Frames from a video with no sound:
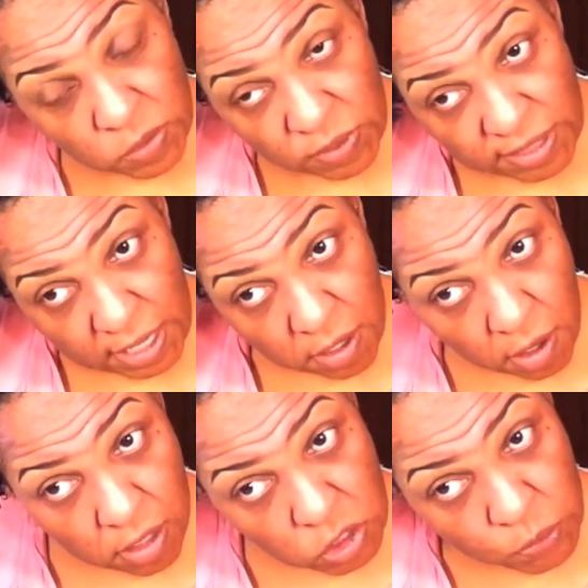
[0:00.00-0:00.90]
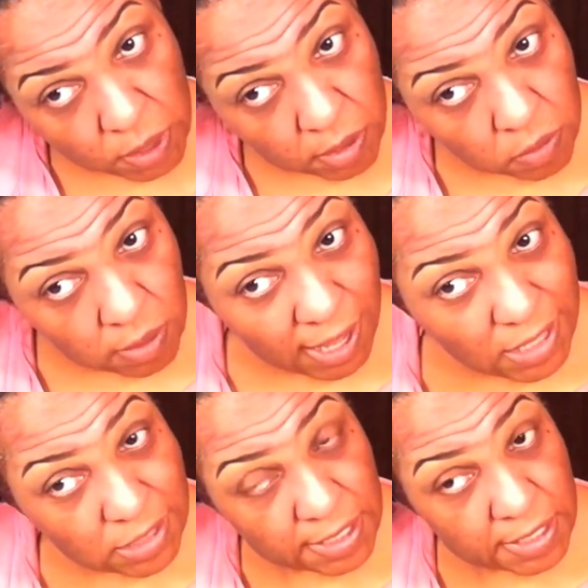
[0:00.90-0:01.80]
what they call sparkle
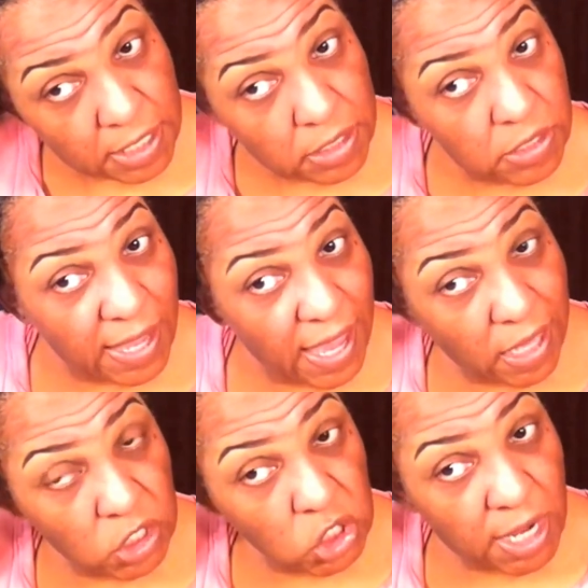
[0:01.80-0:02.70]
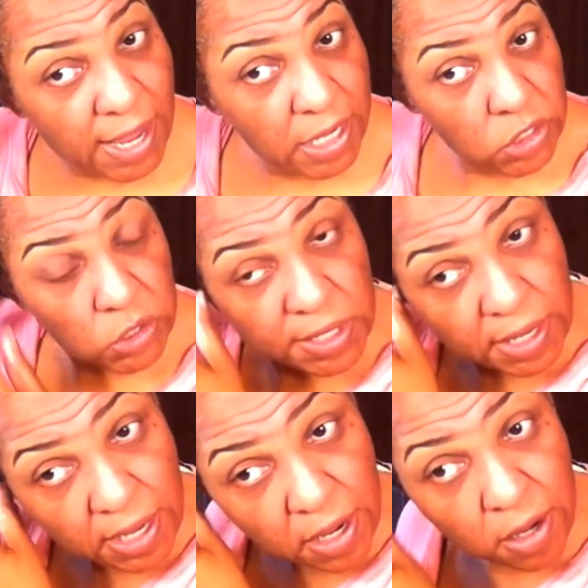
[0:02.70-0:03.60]
lights in it to add shine to your
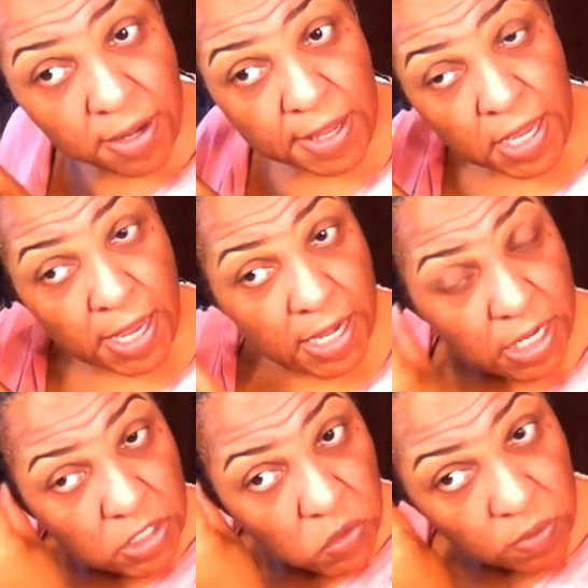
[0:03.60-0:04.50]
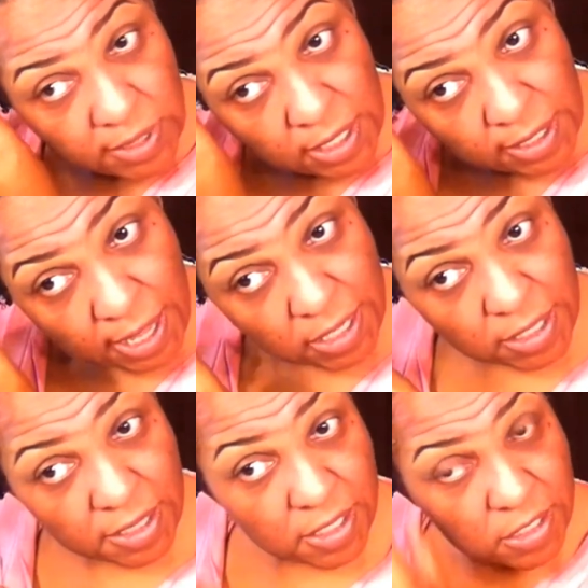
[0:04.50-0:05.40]
hair. And I just really like
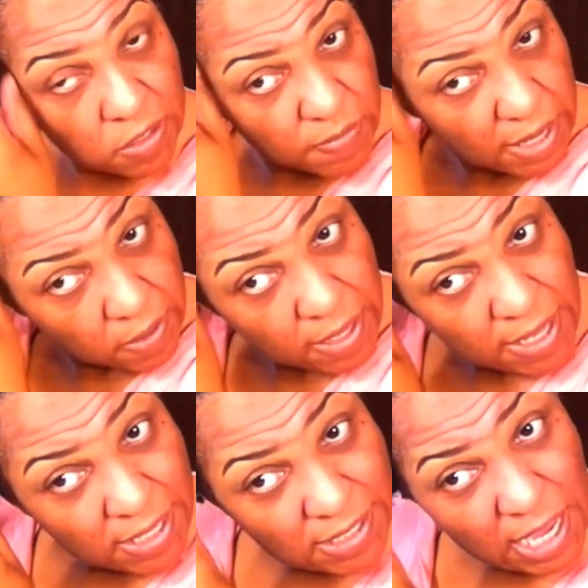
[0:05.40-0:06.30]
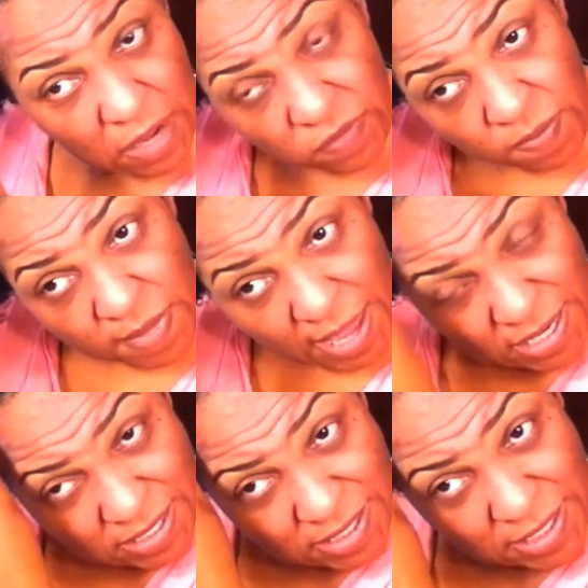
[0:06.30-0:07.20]
the smell. It's kind of a
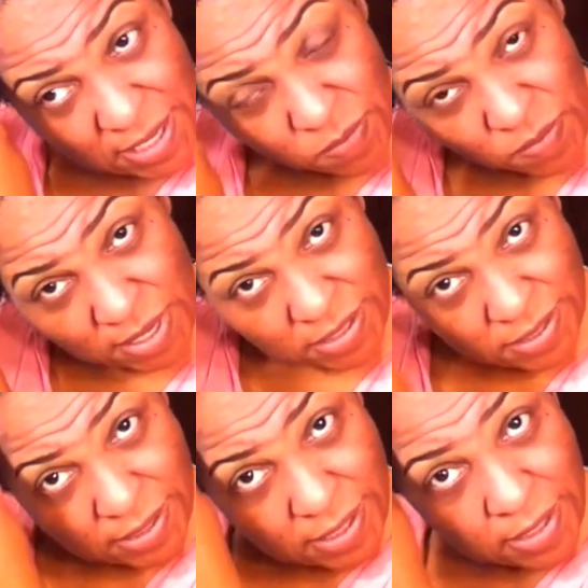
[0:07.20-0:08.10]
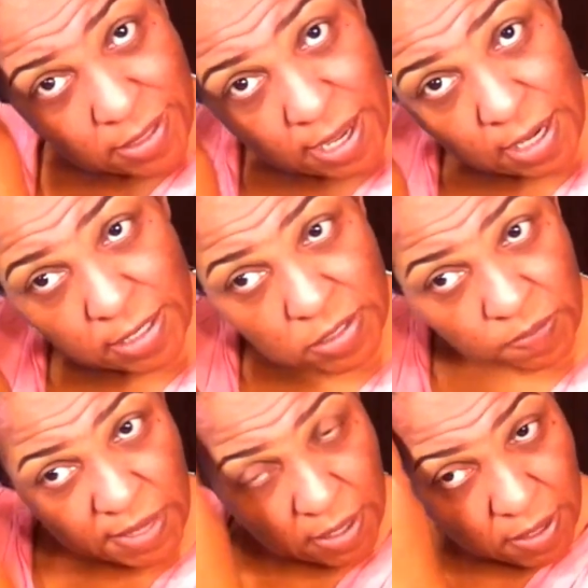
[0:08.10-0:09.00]
masculine, musky kind of
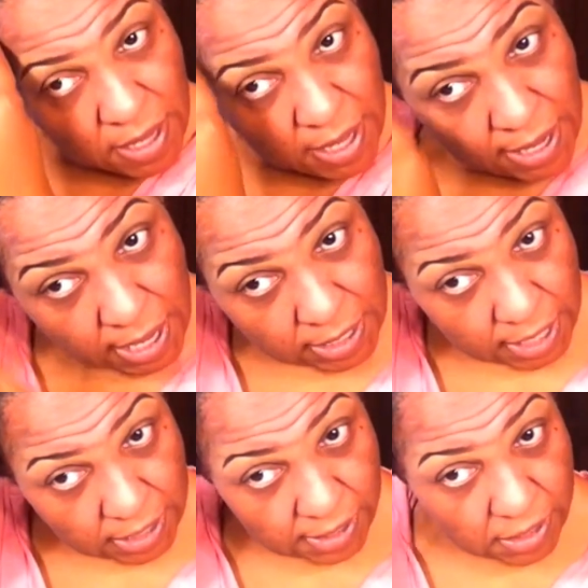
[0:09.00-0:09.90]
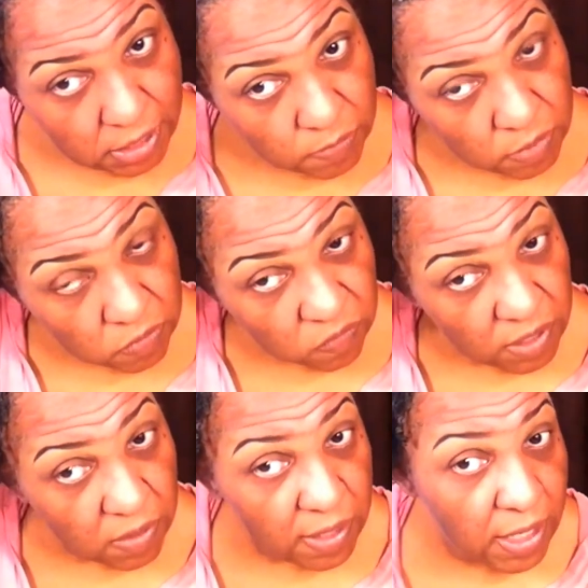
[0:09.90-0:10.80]
smell. I like it. It smells
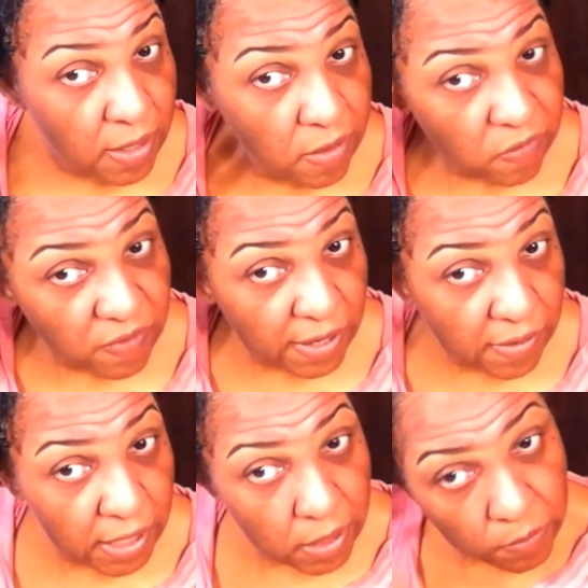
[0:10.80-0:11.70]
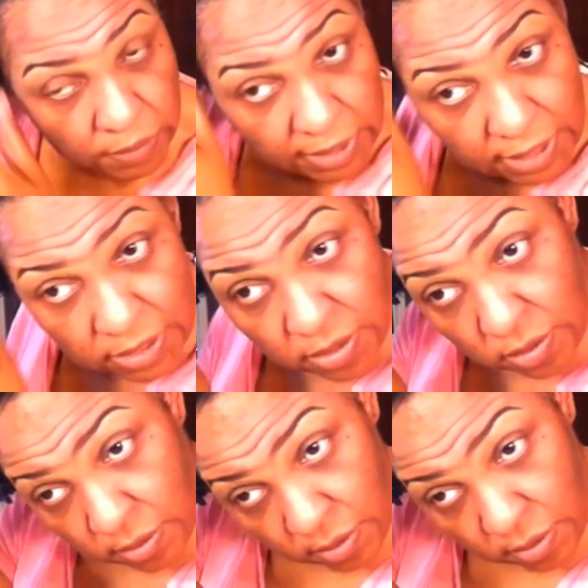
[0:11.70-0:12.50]
very, very pleasant.